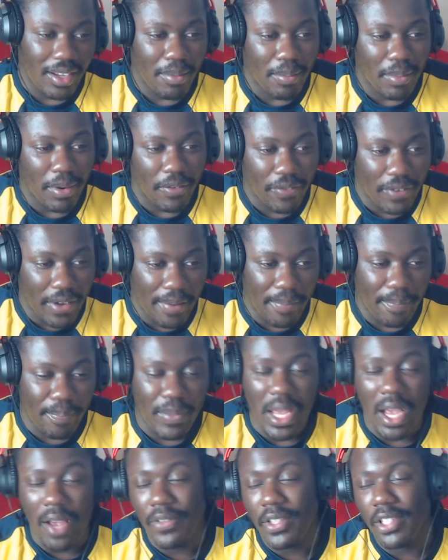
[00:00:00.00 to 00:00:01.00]
But fam,
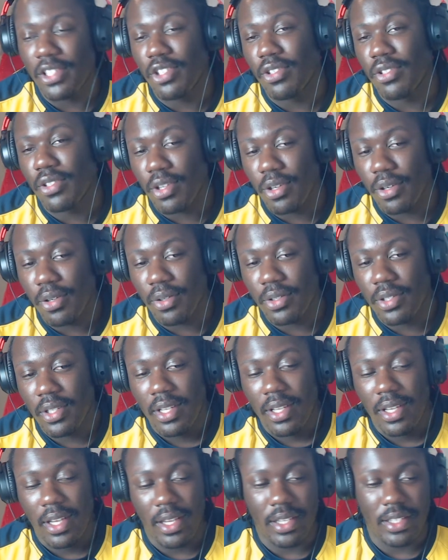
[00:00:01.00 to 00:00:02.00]
I think the tune's cold.
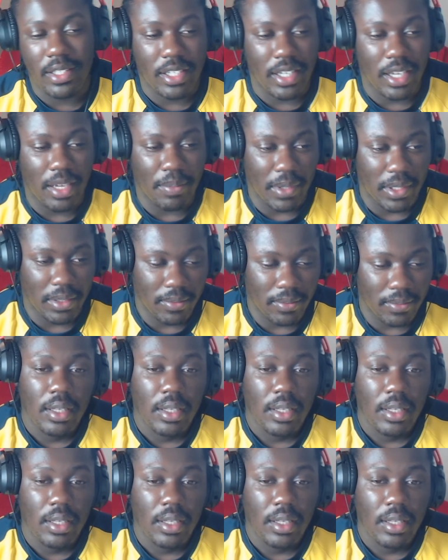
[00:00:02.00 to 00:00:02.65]
And yeah, man.